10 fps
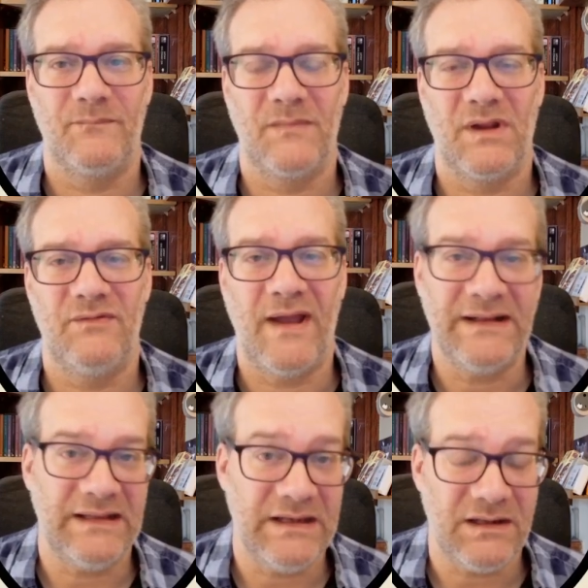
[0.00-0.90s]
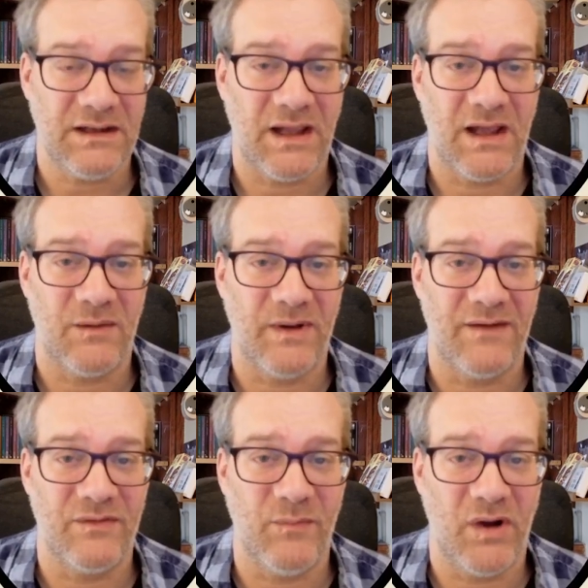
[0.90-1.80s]
Finally, we
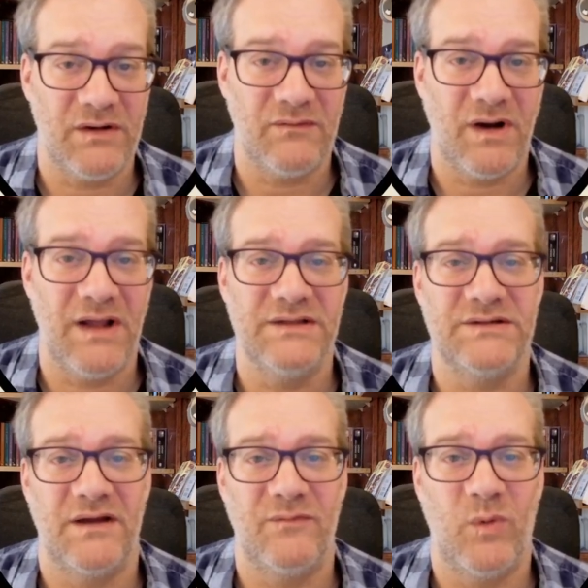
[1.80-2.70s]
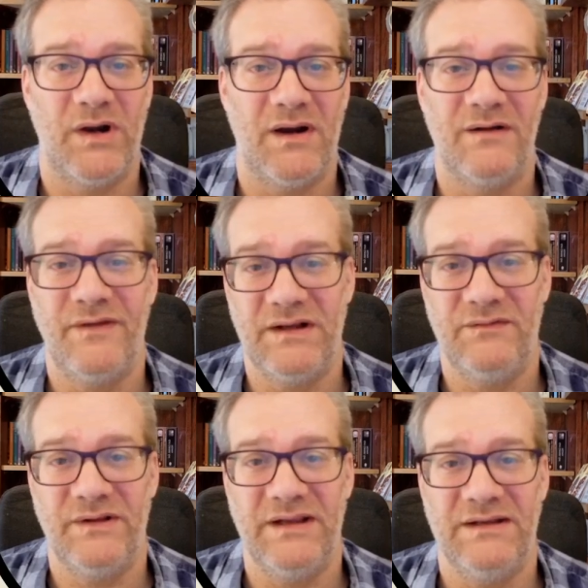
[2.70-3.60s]
have the modern rise of what are
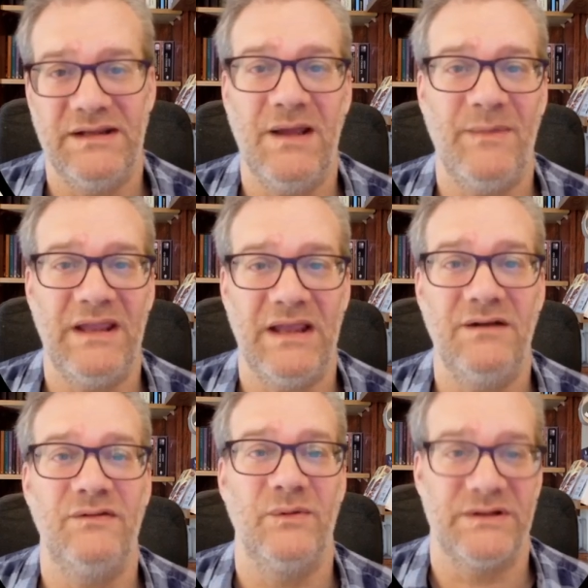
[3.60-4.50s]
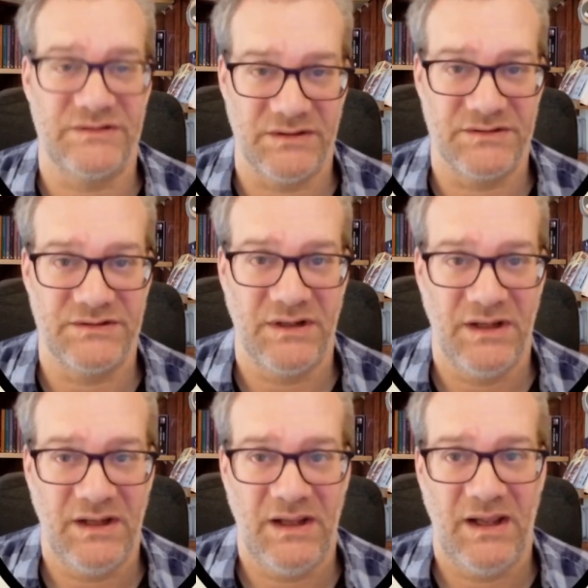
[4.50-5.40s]
effectively DMing influencers.
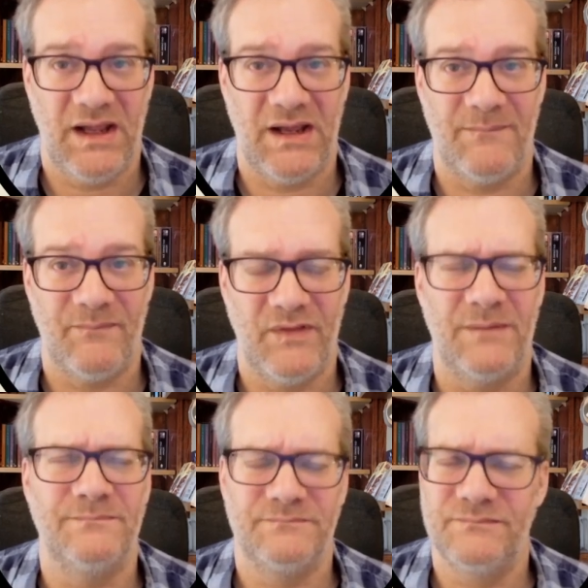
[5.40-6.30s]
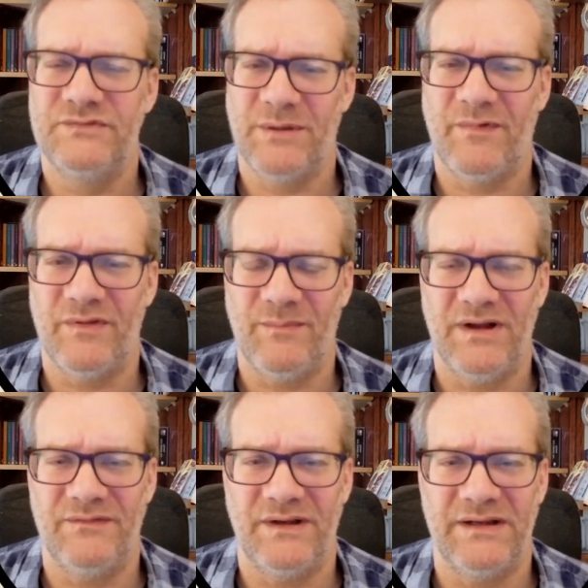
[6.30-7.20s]
Some of them
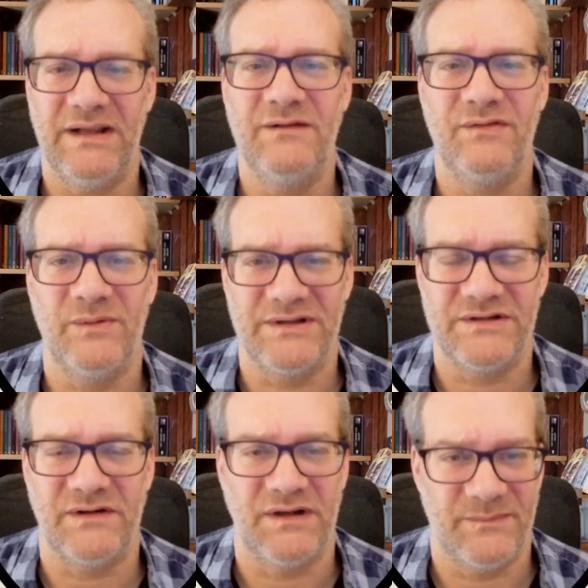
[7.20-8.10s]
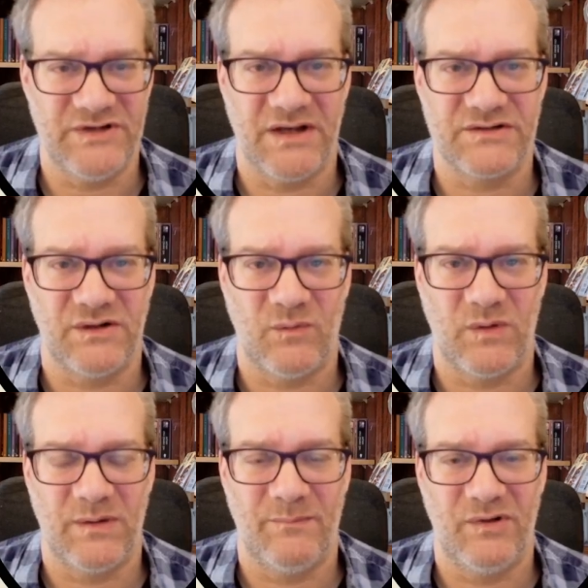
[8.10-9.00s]
might find influencer an
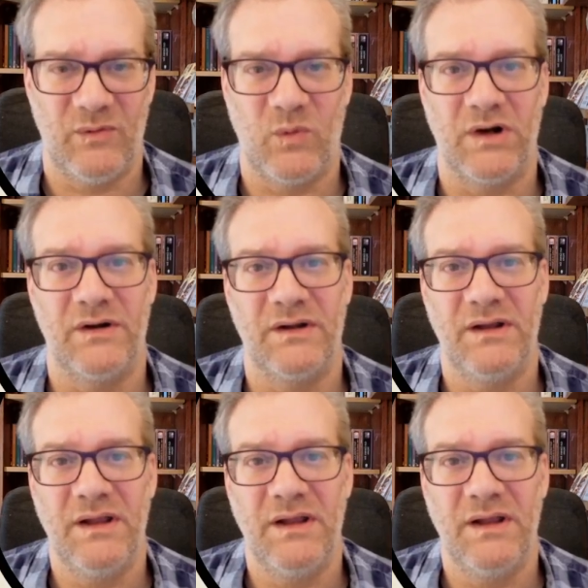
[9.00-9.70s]
objectionable word.